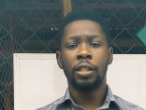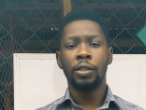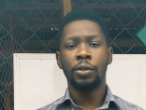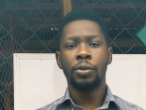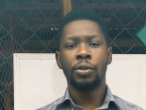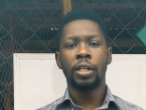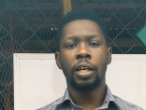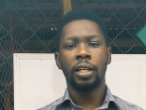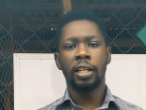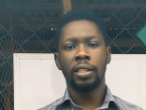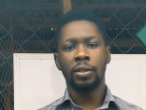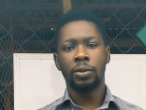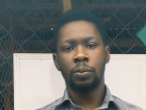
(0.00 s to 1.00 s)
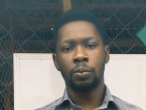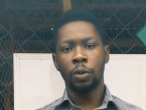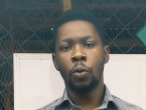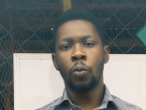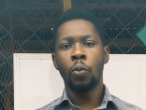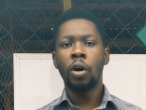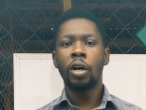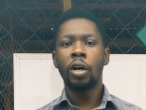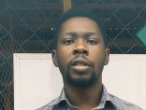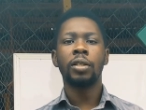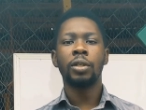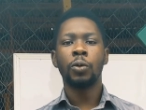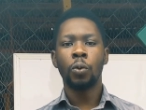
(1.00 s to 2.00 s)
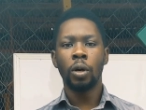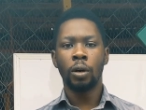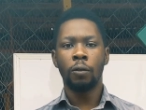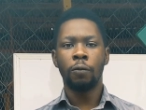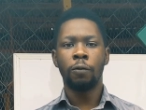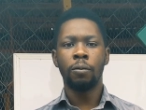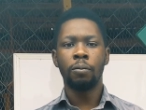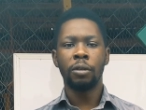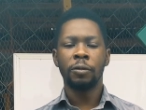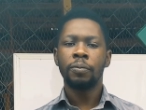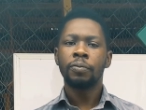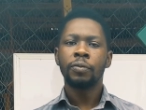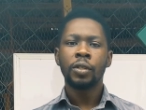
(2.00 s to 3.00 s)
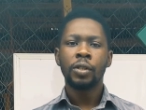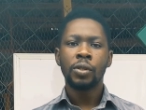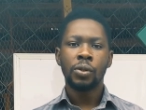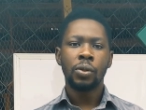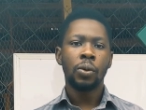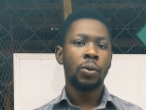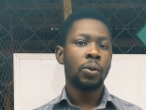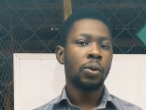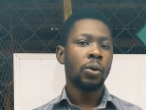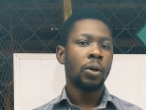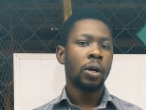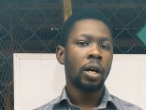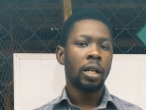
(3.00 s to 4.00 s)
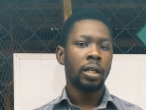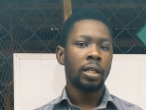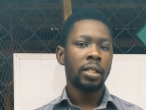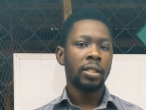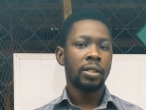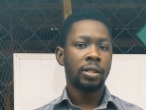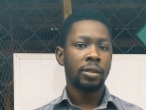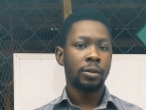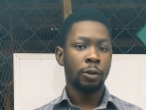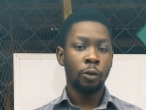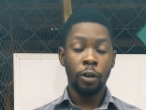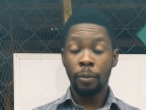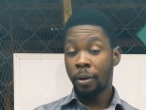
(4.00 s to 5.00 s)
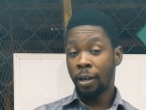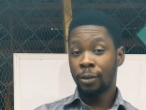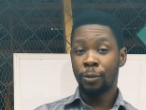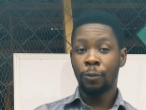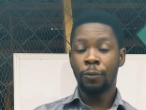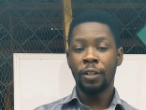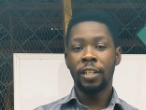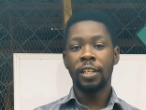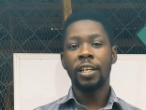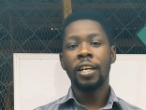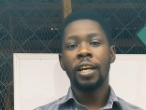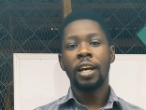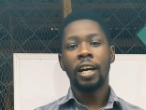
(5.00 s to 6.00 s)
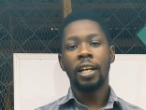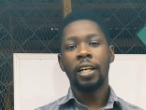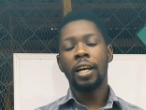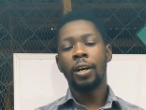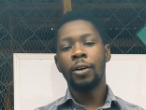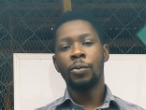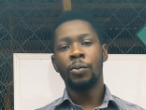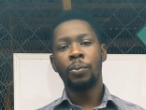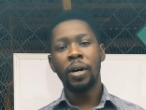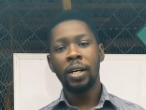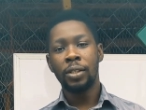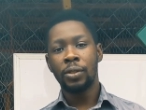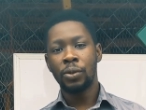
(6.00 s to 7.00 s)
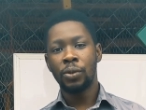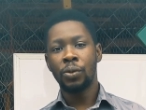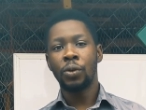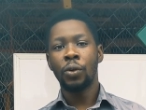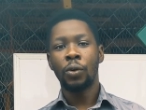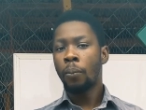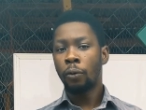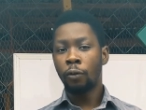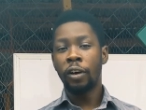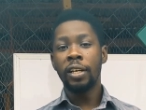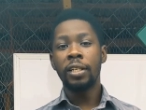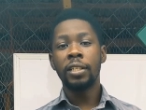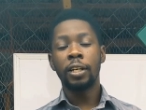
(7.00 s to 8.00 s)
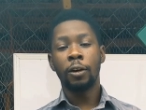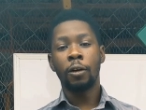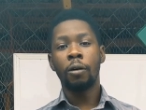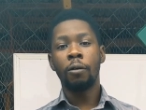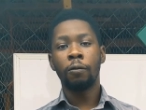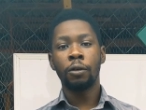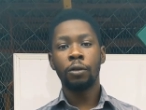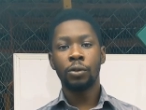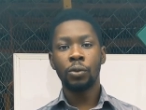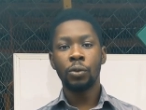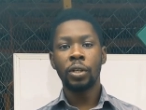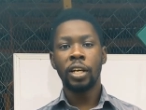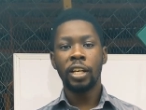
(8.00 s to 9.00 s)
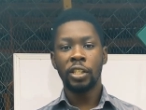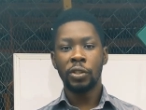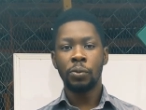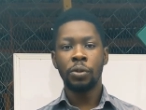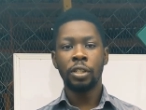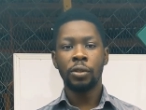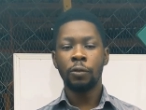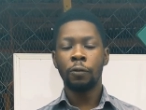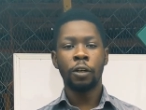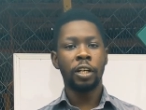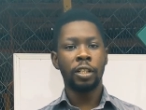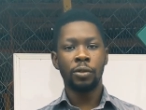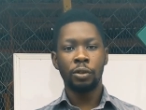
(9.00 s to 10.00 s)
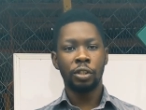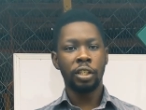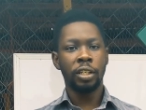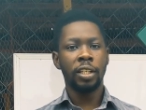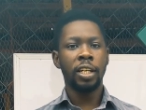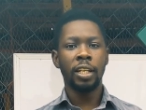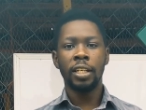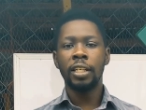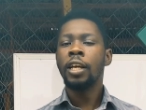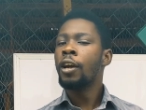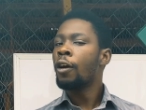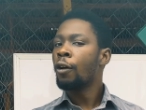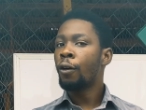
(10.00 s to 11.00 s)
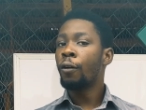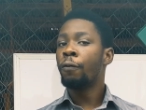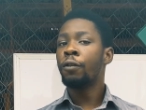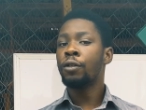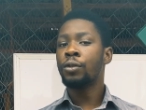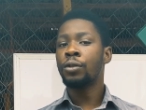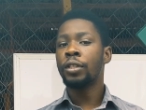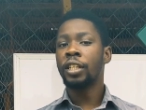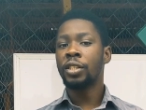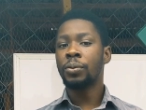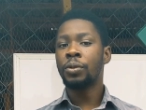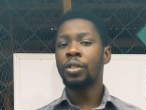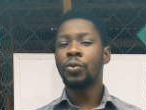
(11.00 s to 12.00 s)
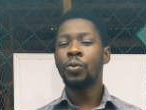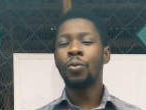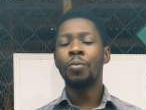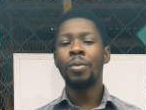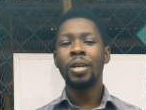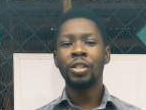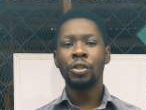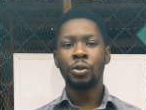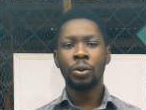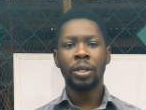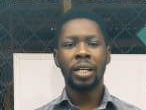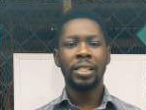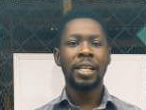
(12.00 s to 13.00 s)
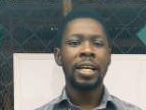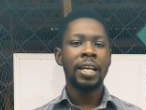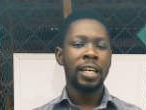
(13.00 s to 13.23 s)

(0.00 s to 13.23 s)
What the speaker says: use and has been working well for me. So that's going back to feeding, and now back to providing the comfort zone experience. Don't forget to check that link. Comfort zone experience will make sure that